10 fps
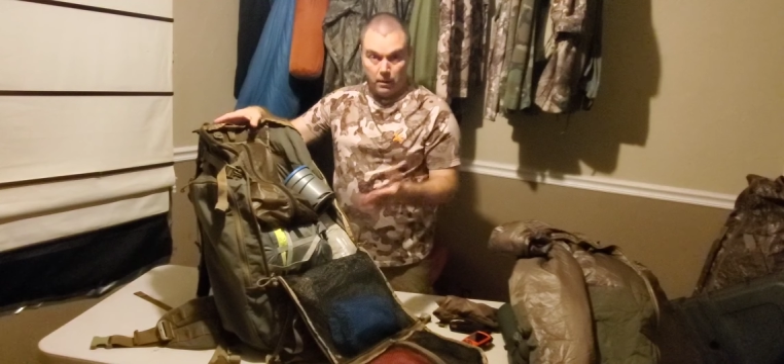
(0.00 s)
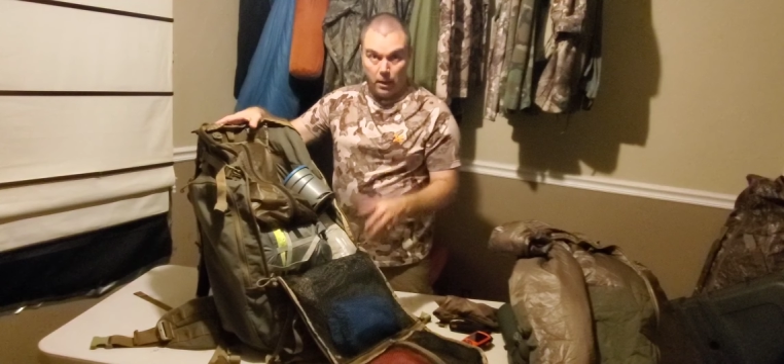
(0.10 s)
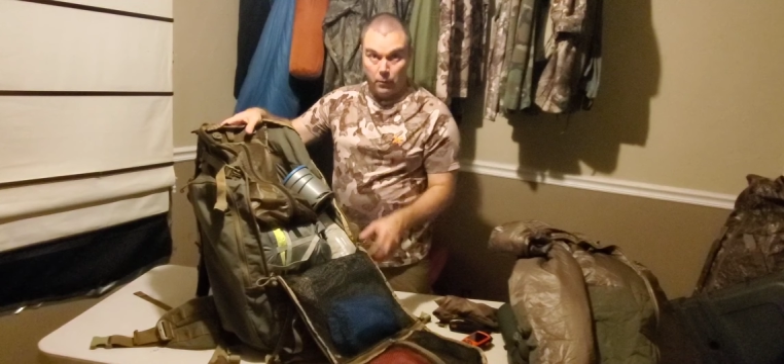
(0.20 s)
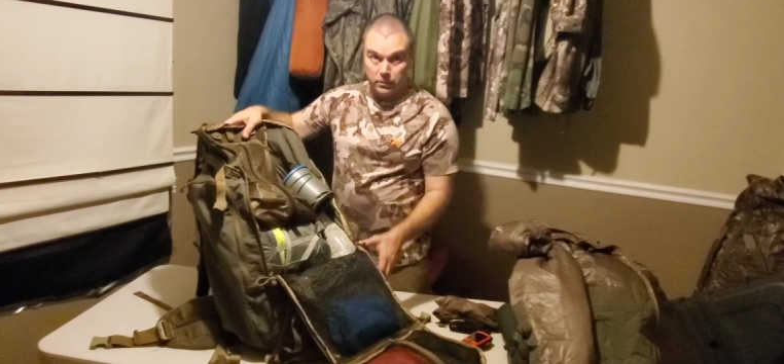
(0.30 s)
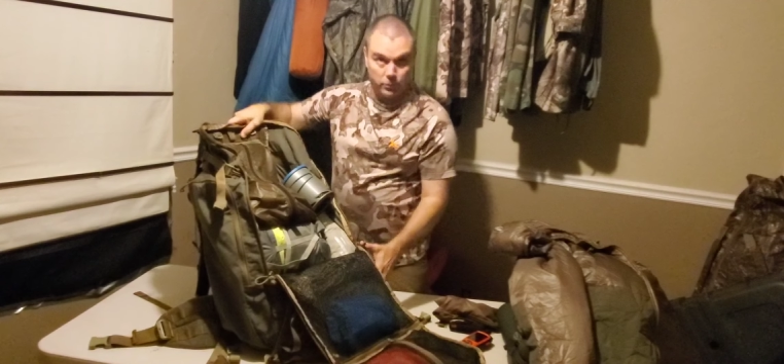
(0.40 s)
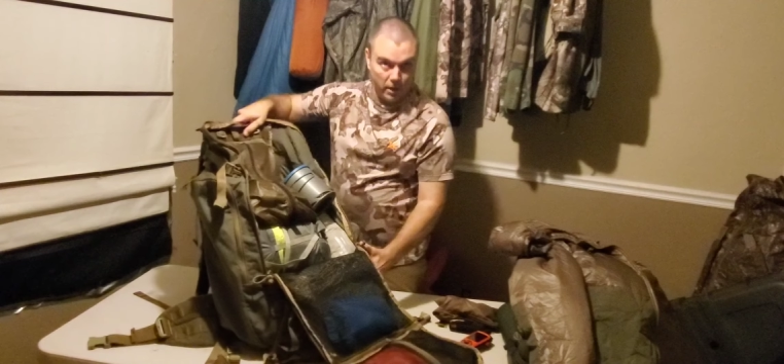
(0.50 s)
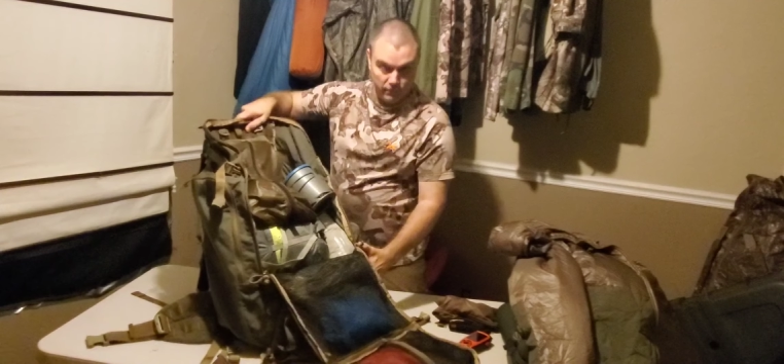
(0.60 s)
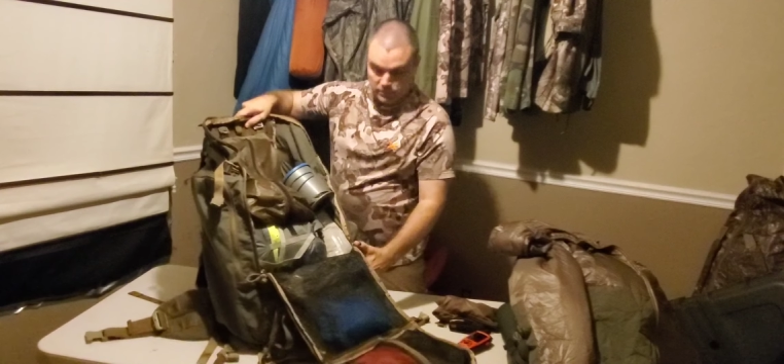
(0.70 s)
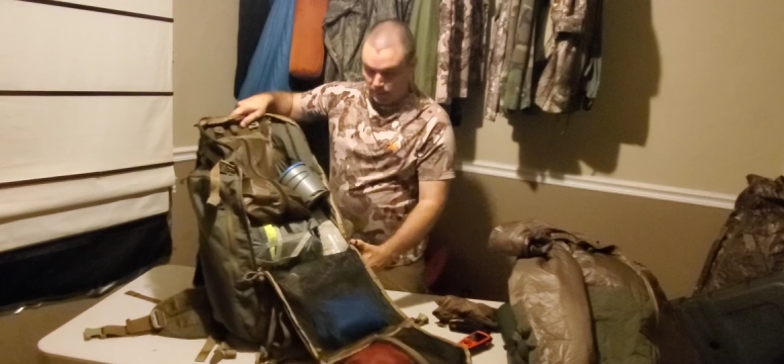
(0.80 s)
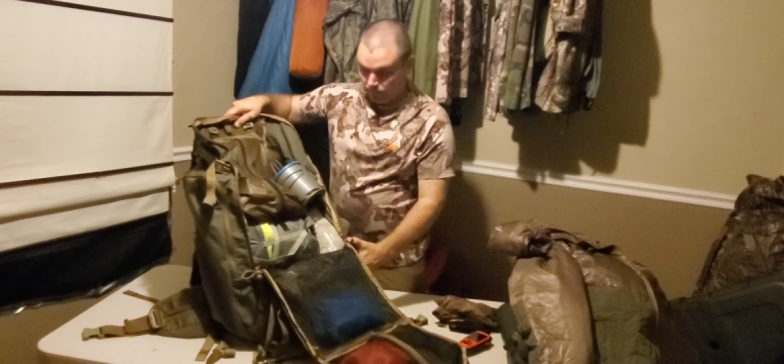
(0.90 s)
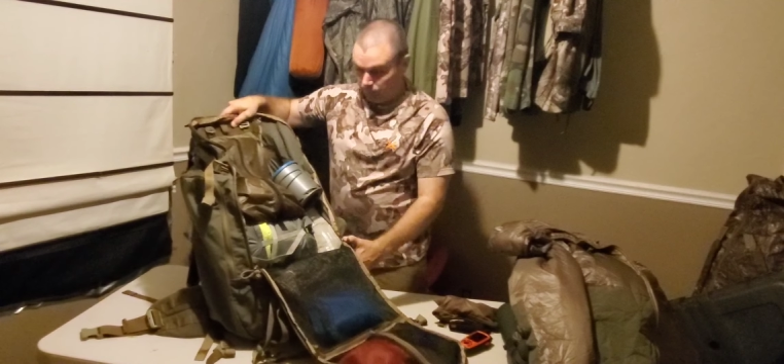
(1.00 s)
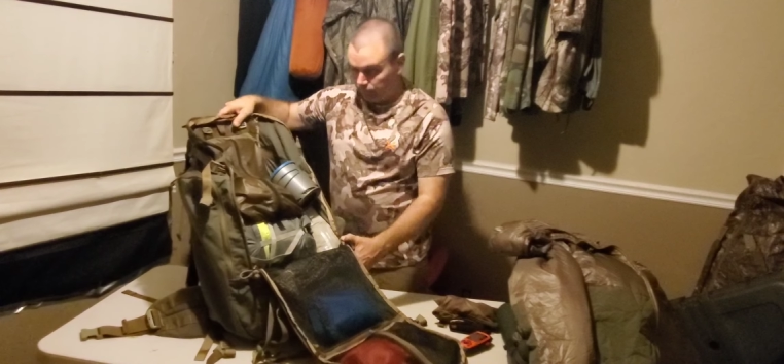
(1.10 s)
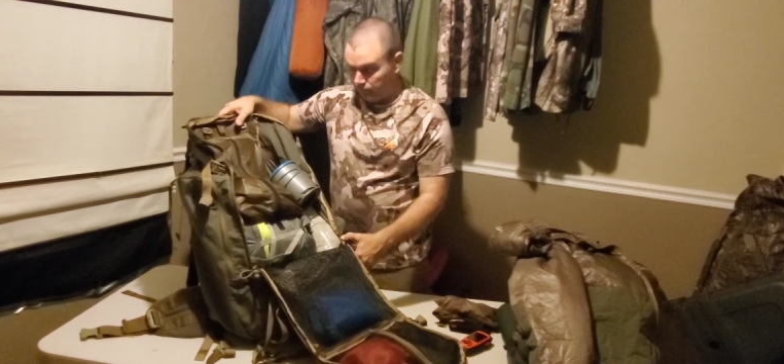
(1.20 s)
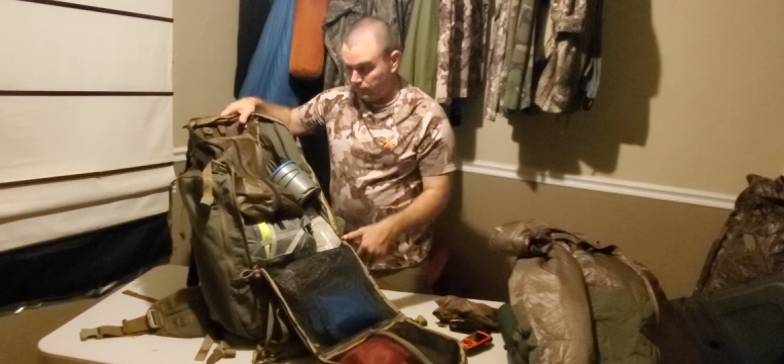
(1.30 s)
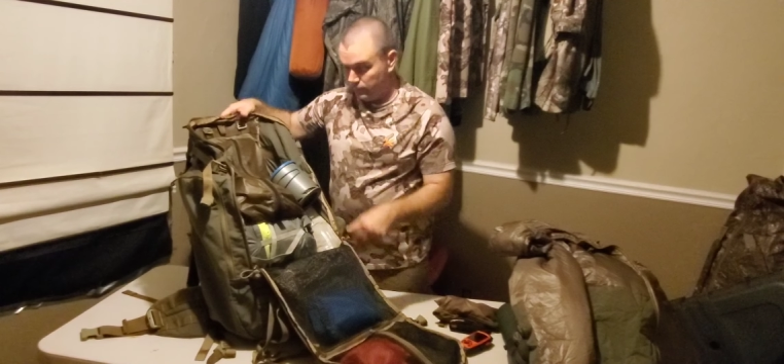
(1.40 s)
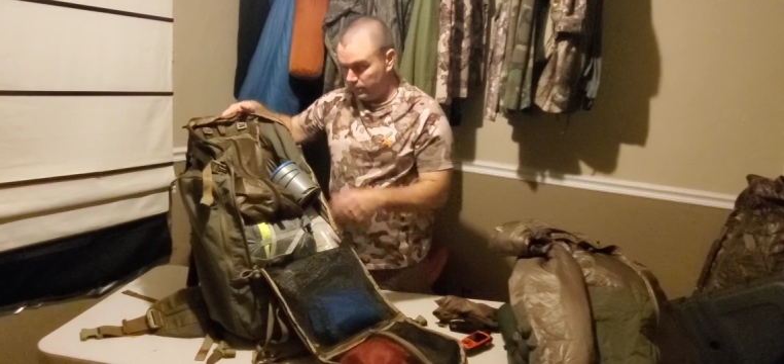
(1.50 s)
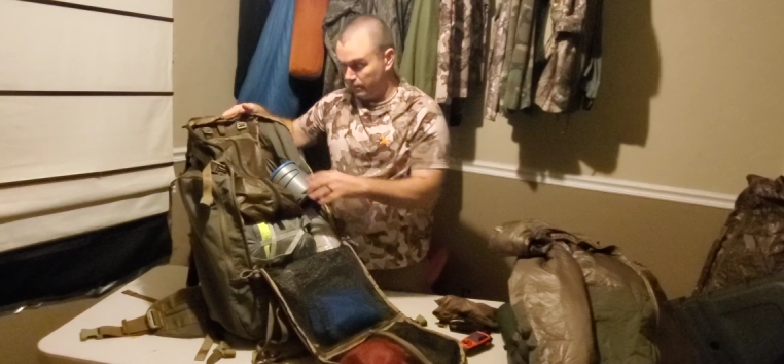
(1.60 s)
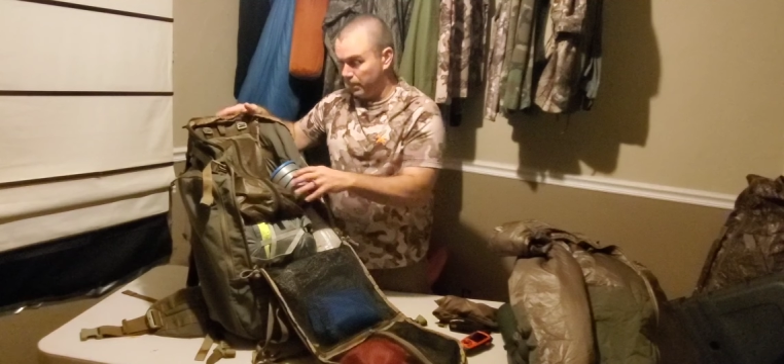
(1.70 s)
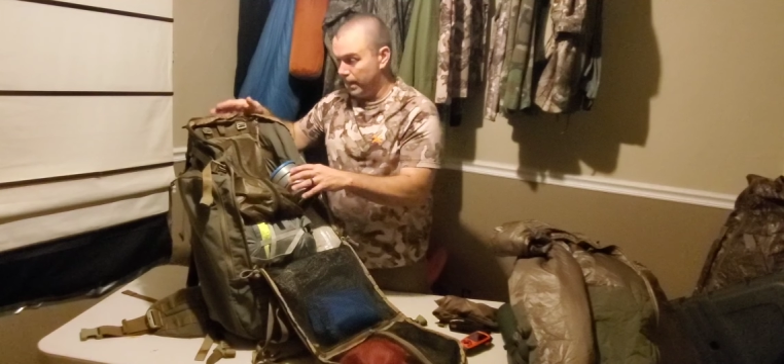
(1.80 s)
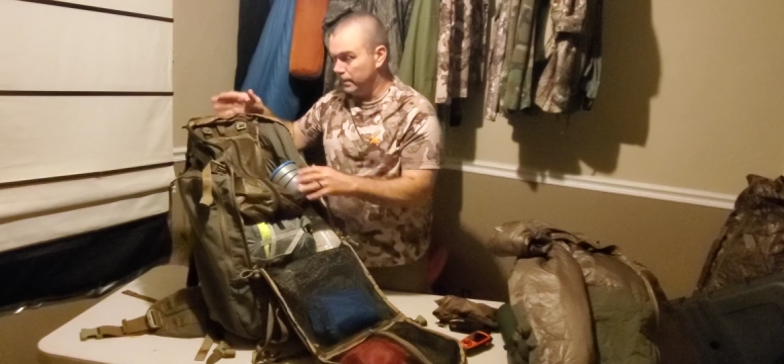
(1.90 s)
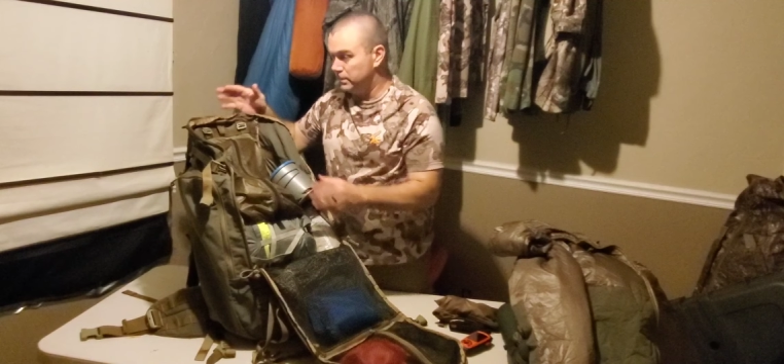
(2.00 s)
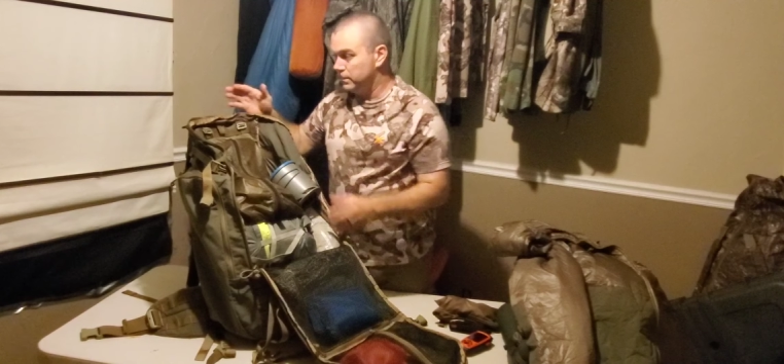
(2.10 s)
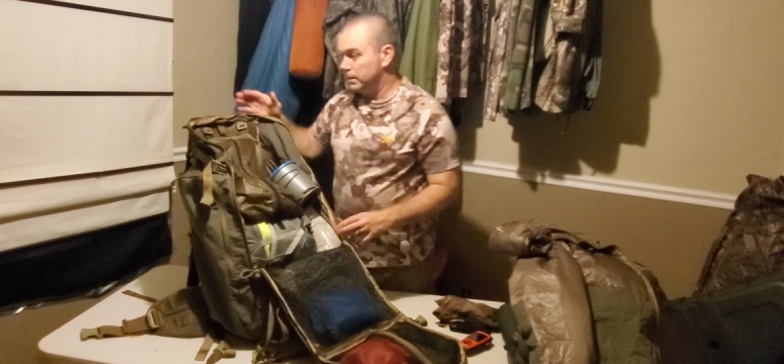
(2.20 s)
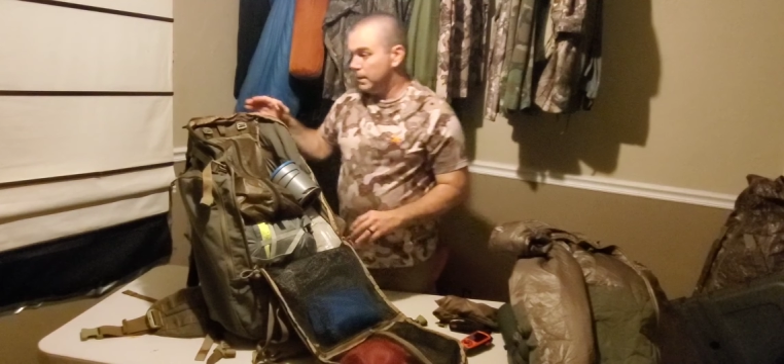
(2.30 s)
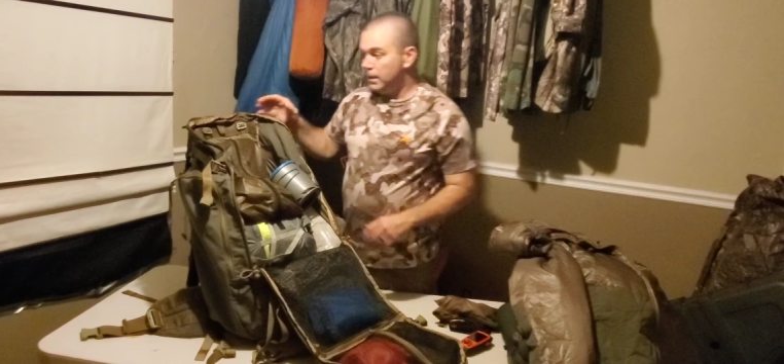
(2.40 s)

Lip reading: that works great for some things,